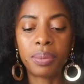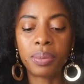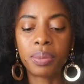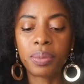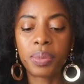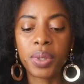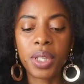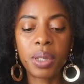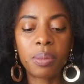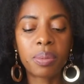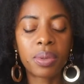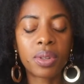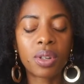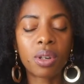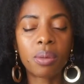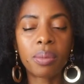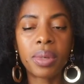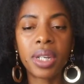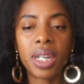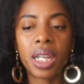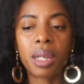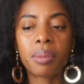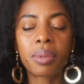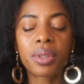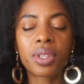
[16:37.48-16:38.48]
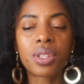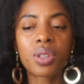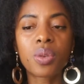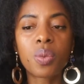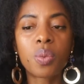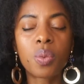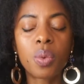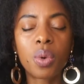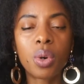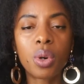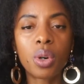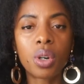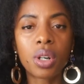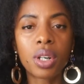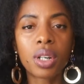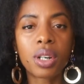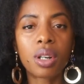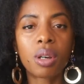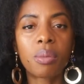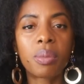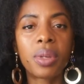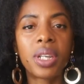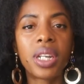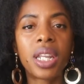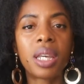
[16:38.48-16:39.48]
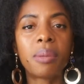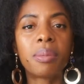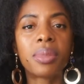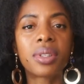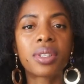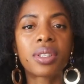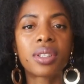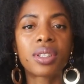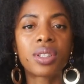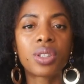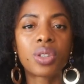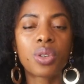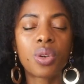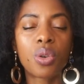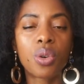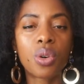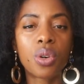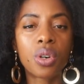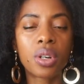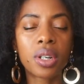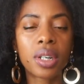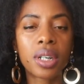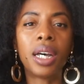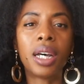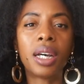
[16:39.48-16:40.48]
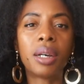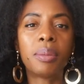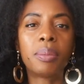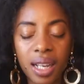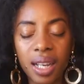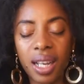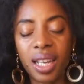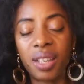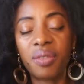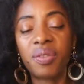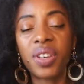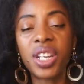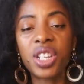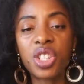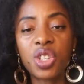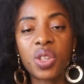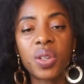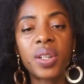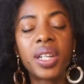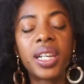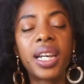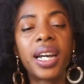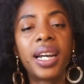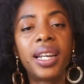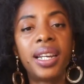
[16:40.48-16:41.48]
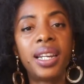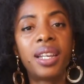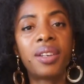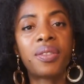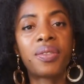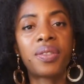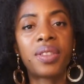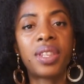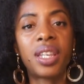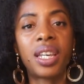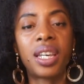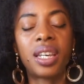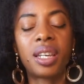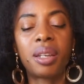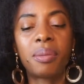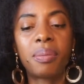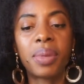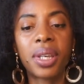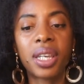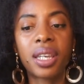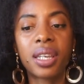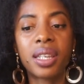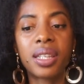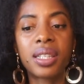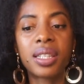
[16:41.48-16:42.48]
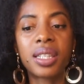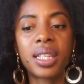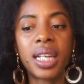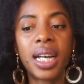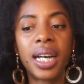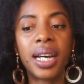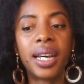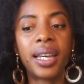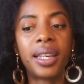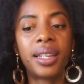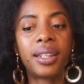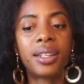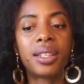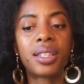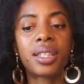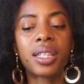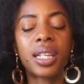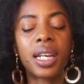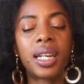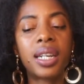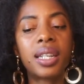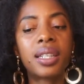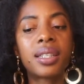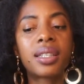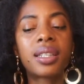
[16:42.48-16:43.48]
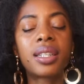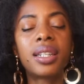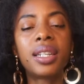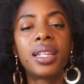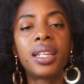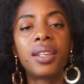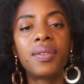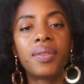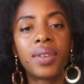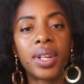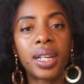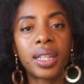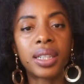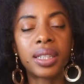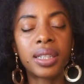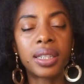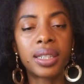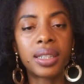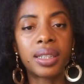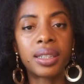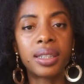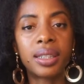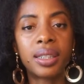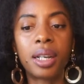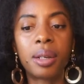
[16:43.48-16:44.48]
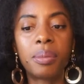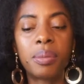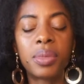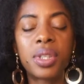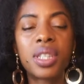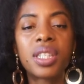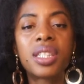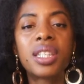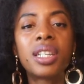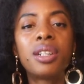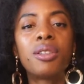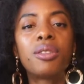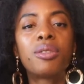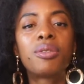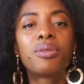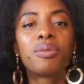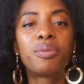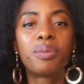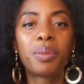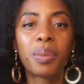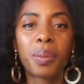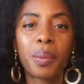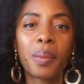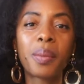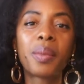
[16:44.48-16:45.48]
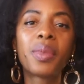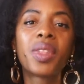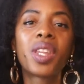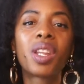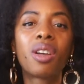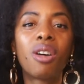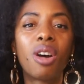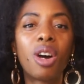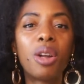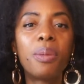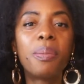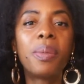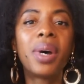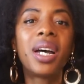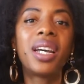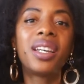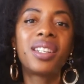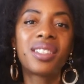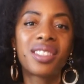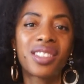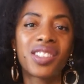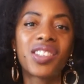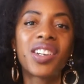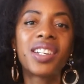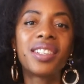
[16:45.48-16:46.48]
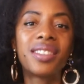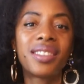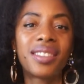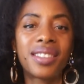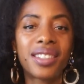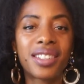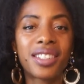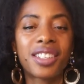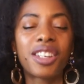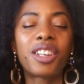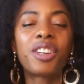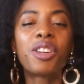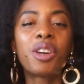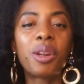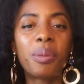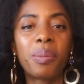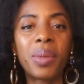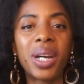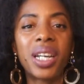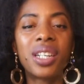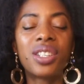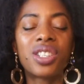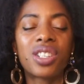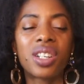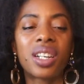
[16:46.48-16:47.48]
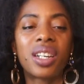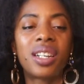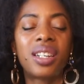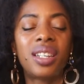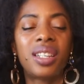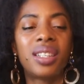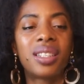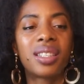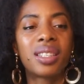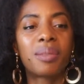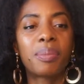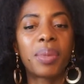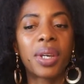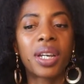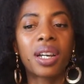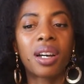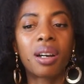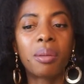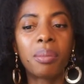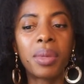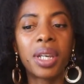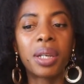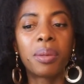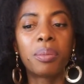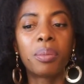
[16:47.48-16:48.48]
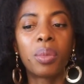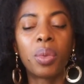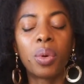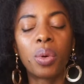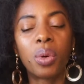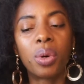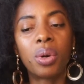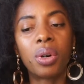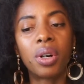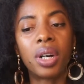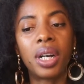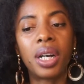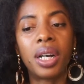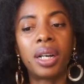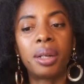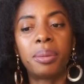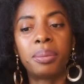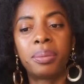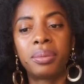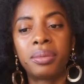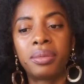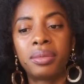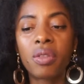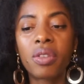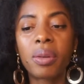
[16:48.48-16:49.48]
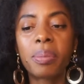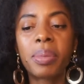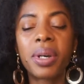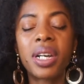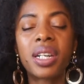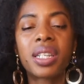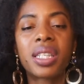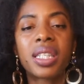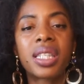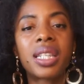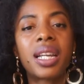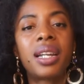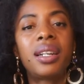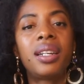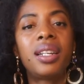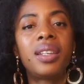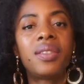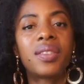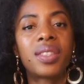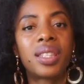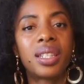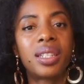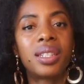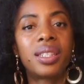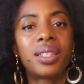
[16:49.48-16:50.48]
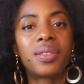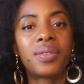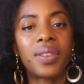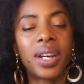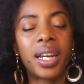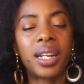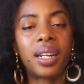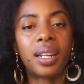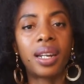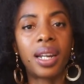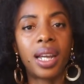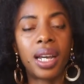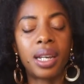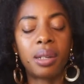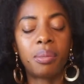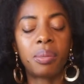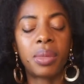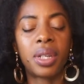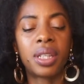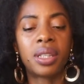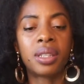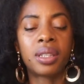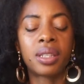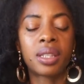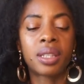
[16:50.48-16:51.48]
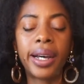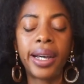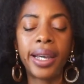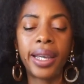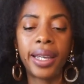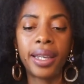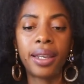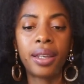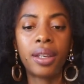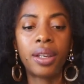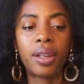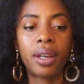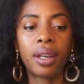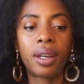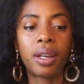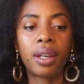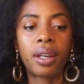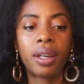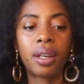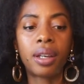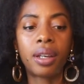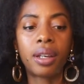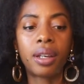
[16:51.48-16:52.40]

People not being able to walk, not being able to talk. Eventually I left there because I decided to leave London. Still on my transition, on my journey to becoming more of a person that lives in divine alignment. I